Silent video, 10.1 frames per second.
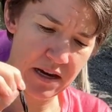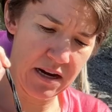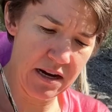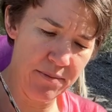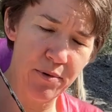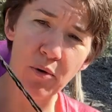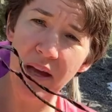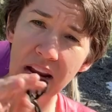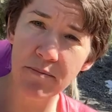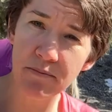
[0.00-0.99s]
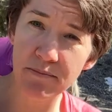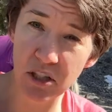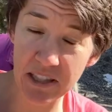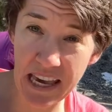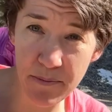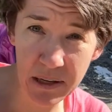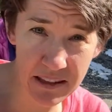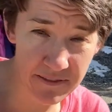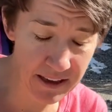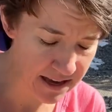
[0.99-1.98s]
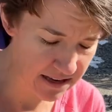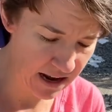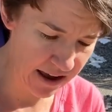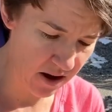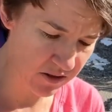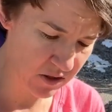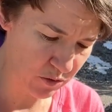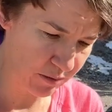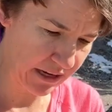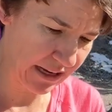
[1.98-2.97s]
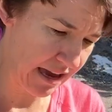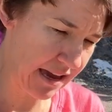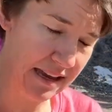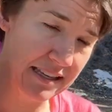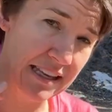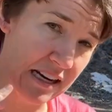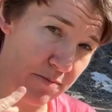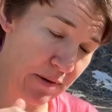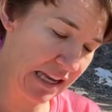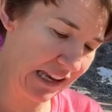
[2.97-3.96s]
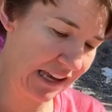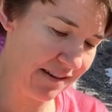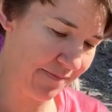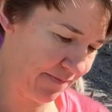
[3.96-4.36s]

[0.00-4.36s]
But when I'm just camping in the van, I also bring a knitted beanie.